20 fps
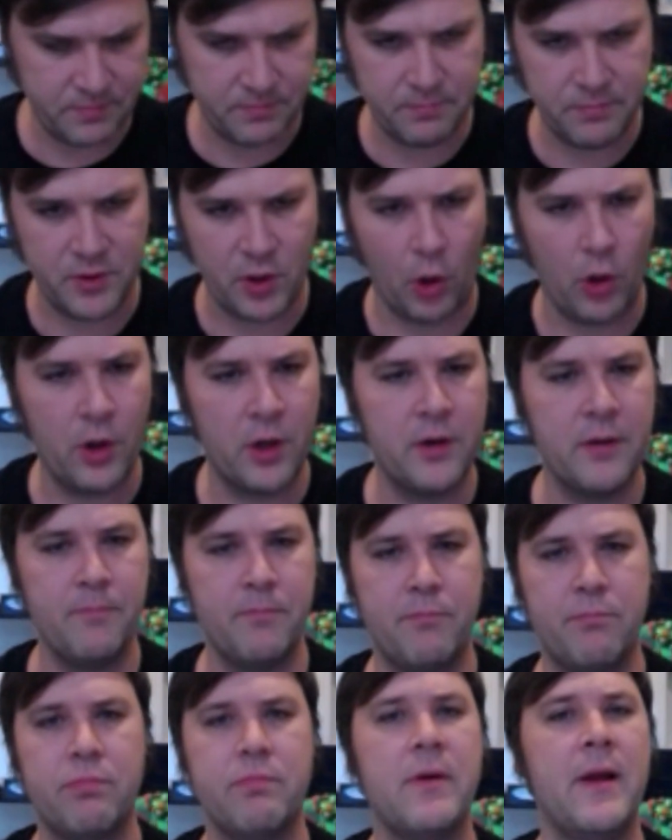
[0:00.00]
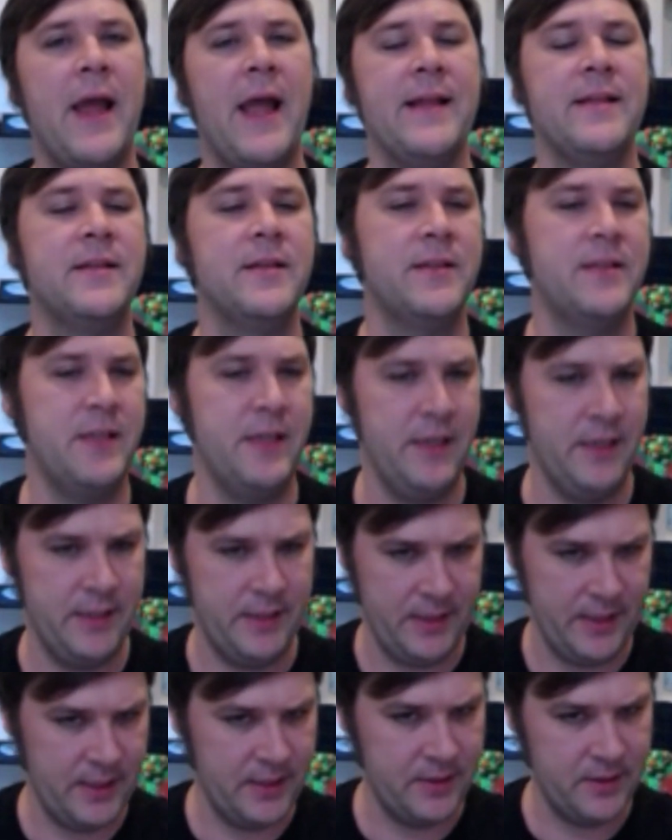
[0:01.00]
dark
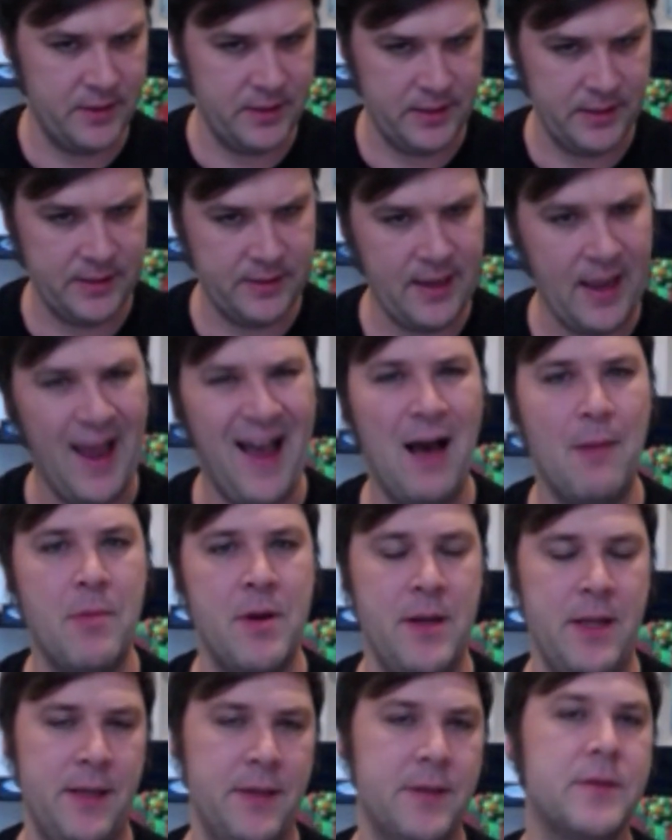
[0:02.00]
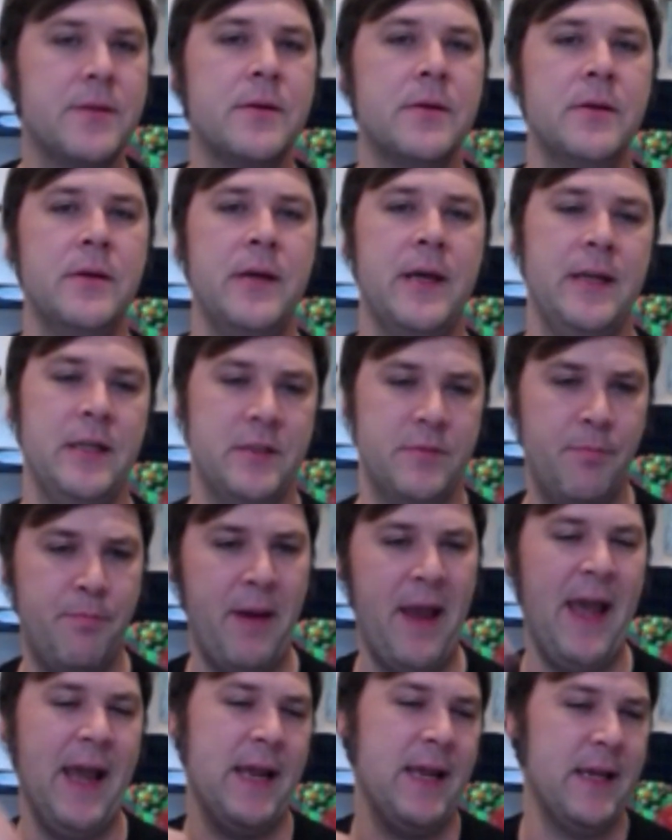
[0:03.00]
entity in the cabinet, and it's
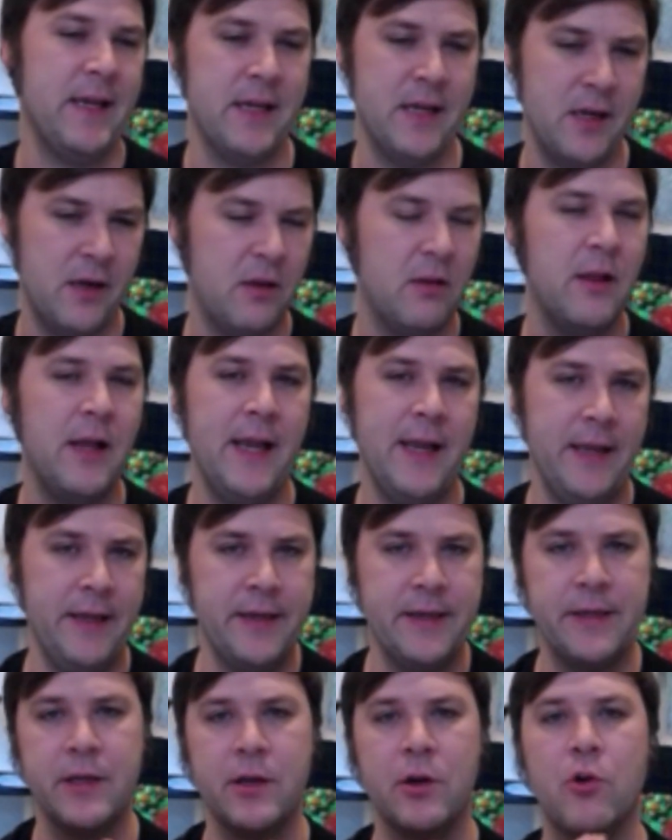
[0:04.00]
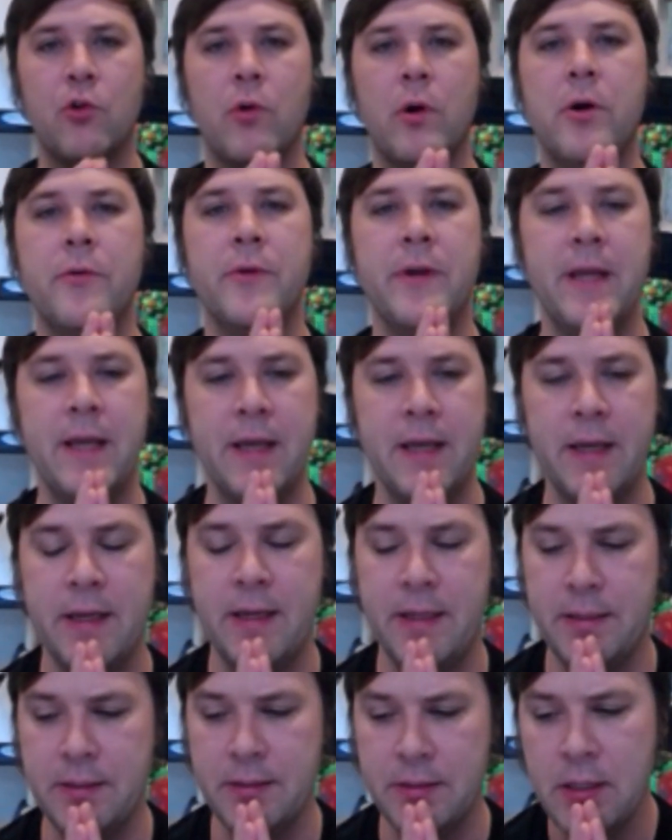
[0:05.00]
banging and clanging and groaning,
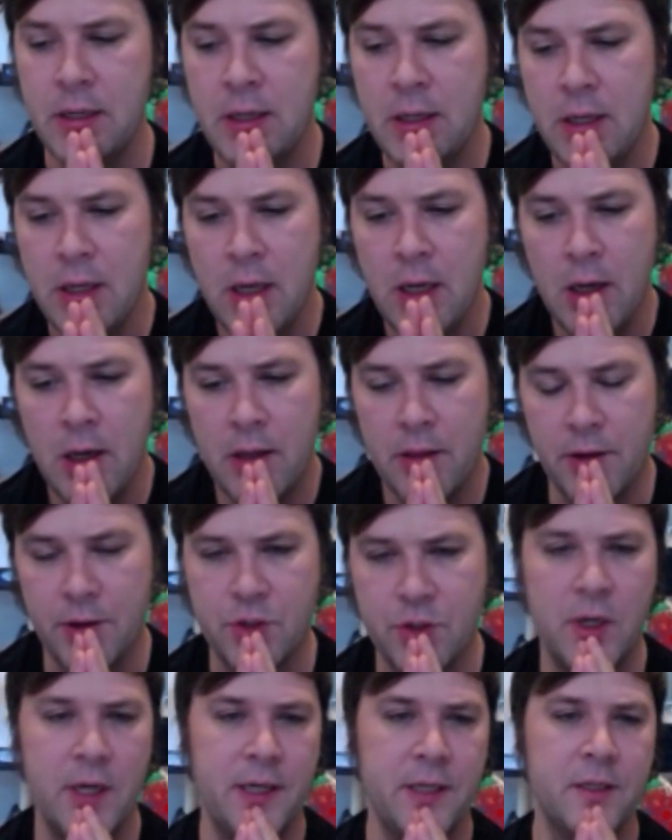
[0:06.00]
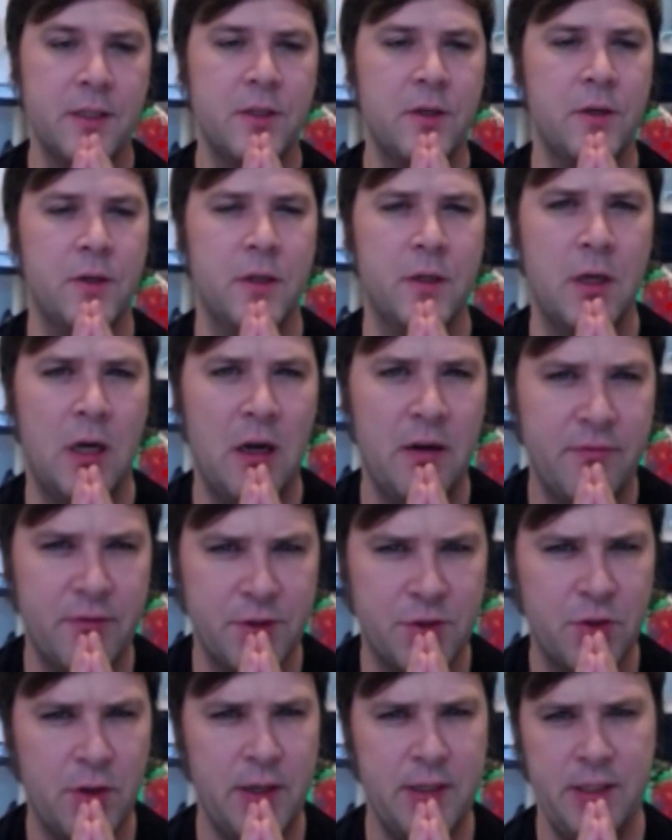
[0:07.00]
and they're trying to turn it off. They're
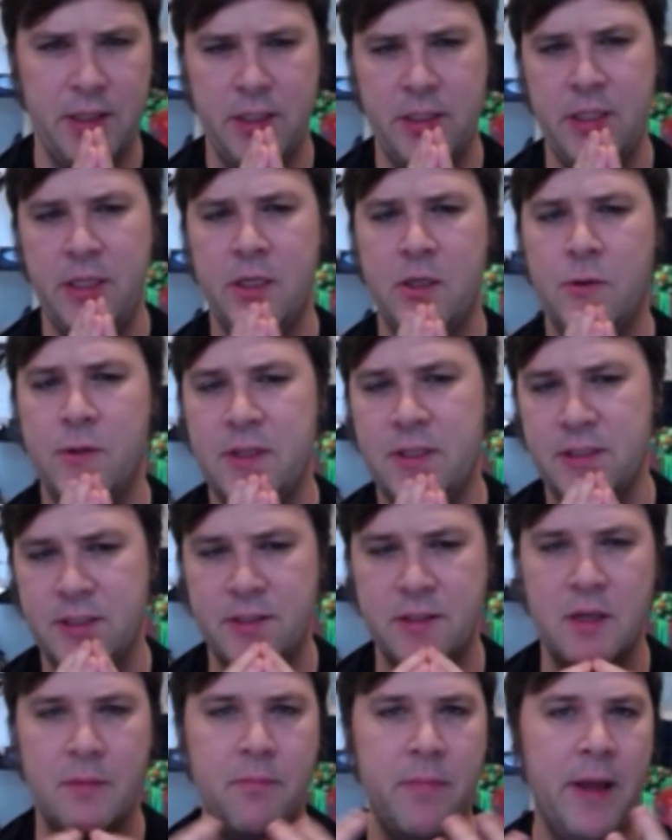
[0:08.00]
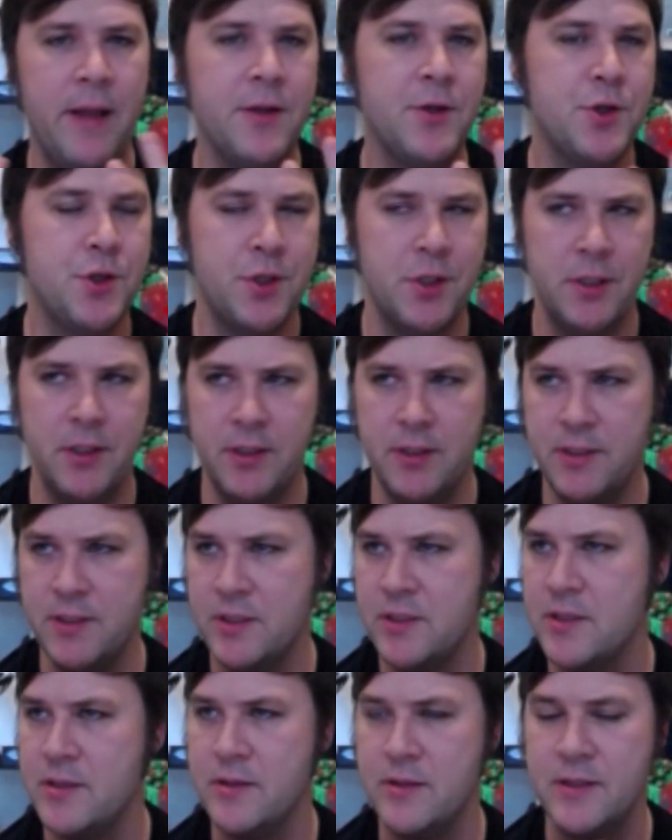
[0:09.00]
trying to deal with this dementia,
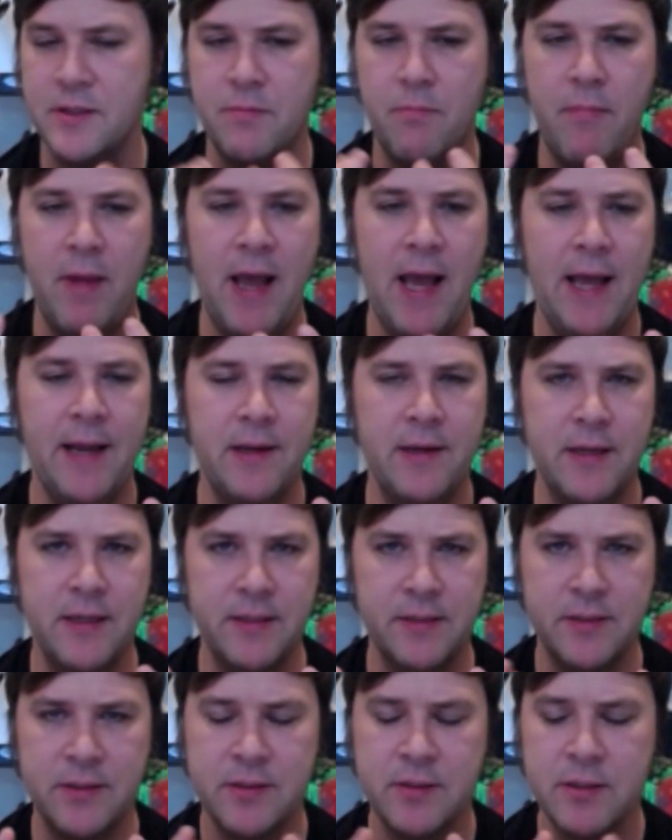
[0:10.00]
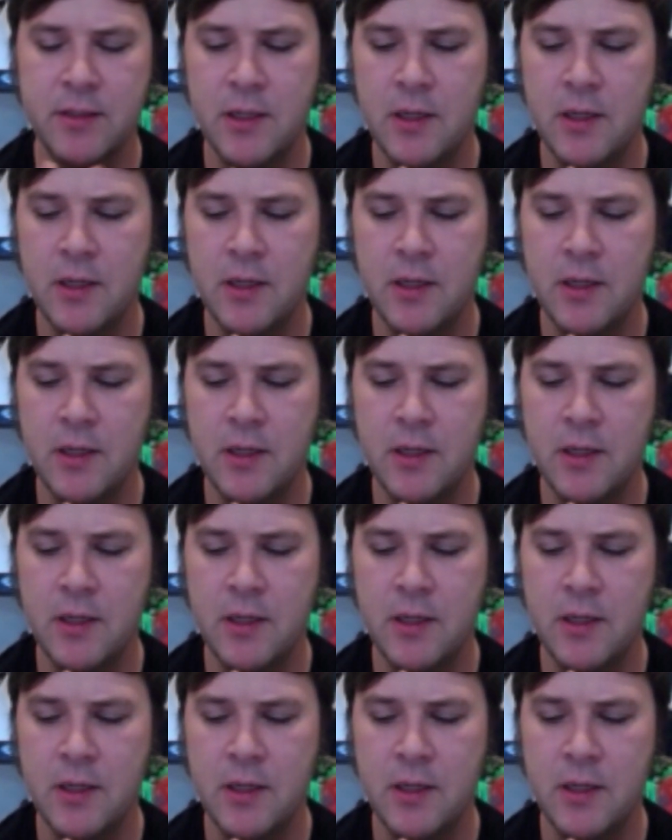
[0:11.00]
this madness.